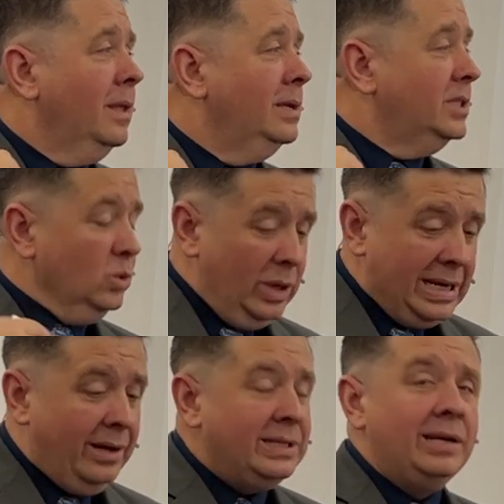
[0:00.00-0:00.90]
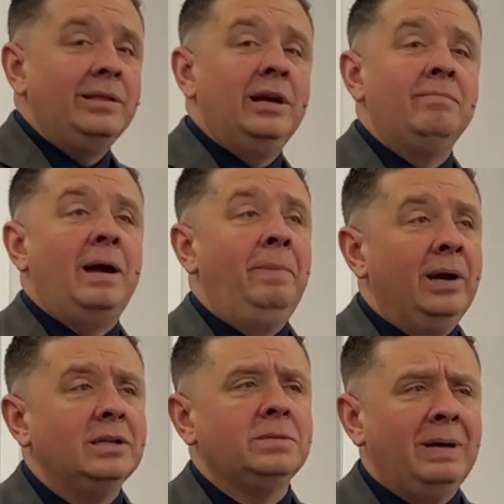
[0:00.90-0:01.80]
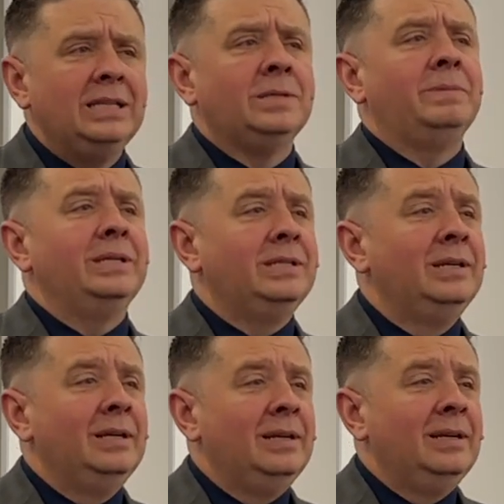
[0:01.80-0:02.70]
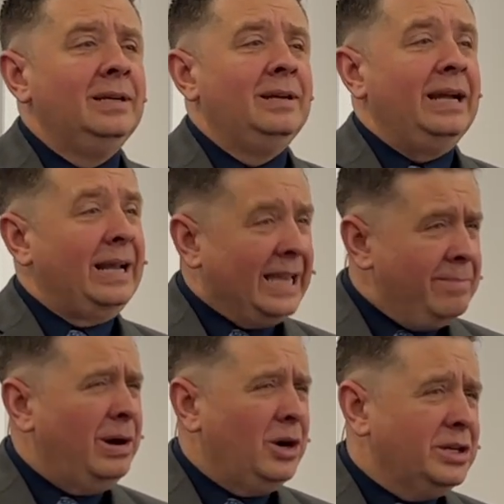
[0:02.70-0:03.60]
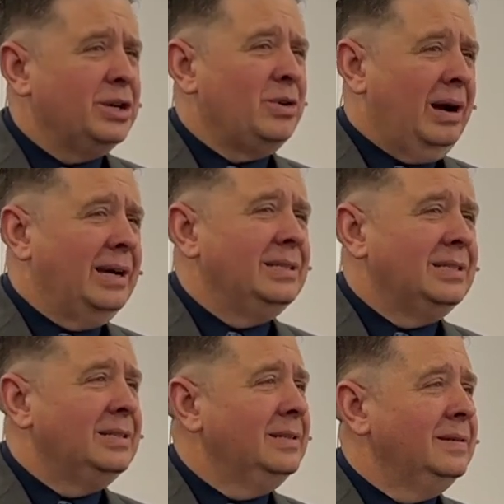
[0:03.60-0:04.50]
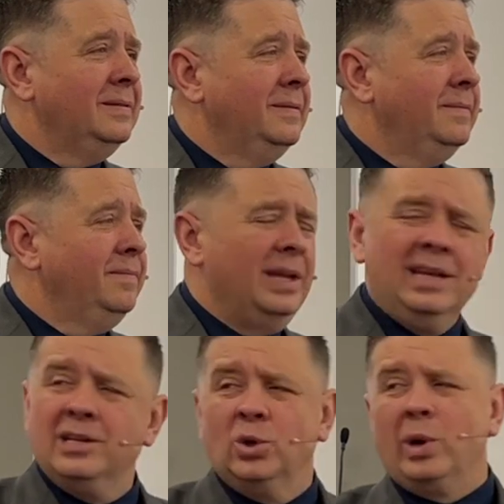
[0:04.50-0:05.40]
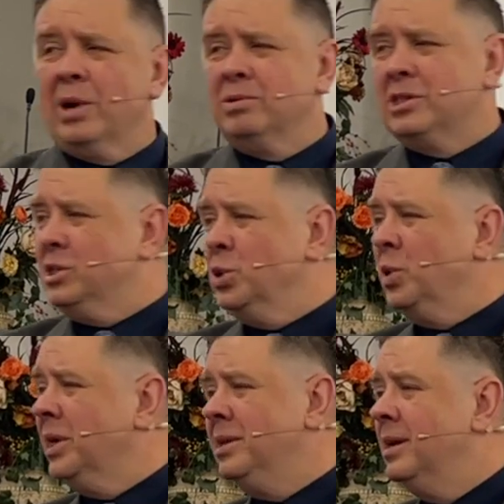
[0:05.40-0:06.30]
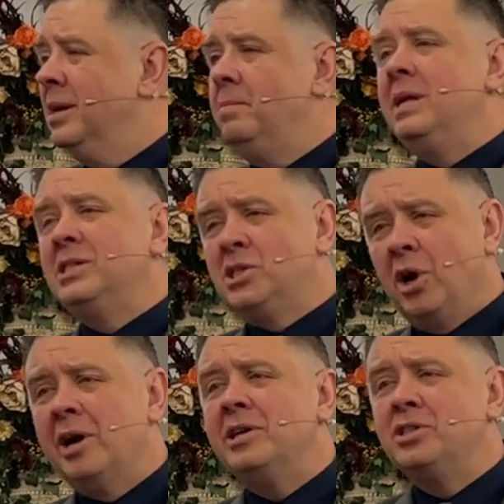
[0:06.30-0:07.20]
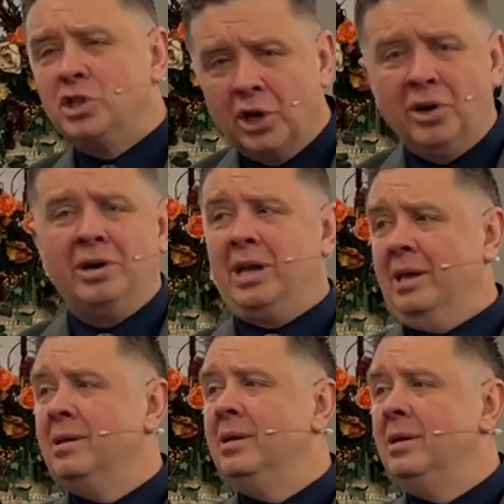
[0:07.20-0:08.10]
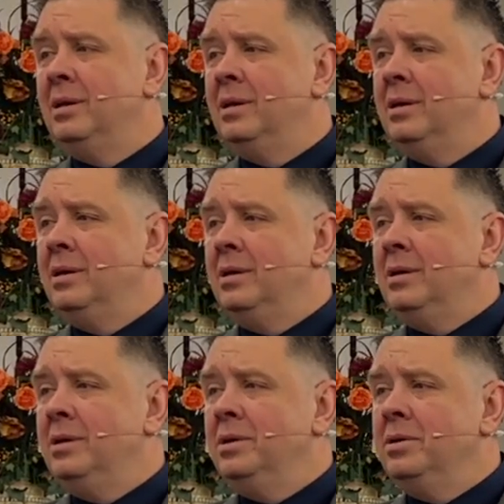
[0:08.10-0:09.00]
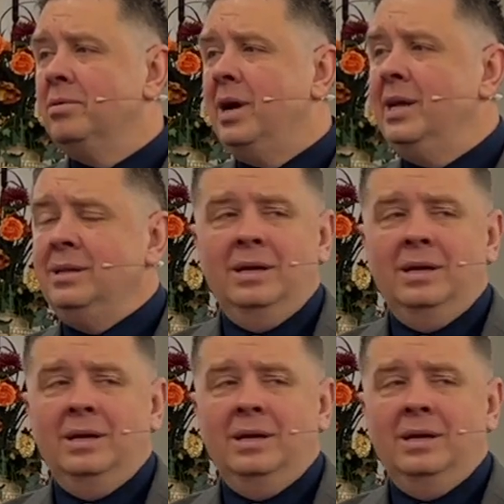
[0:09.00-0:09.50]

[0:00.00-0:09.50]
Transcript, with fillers: And so we knelt down there in my parents' basement and I gave my heart to Christ. I didn't know what I was doing, but it started a journey, right?